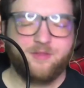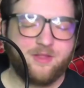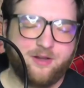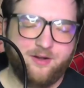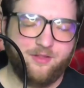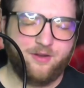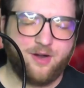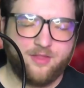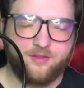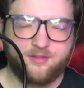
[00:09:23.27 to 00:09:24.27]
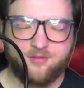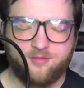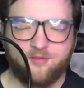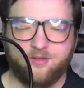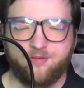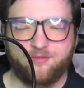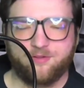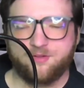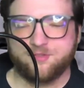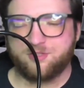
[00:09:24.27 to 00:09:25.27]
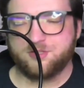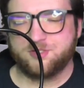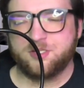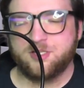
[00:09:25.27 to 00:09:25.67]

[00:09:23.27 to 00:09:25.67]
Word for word: here nor there. I think that the villains are just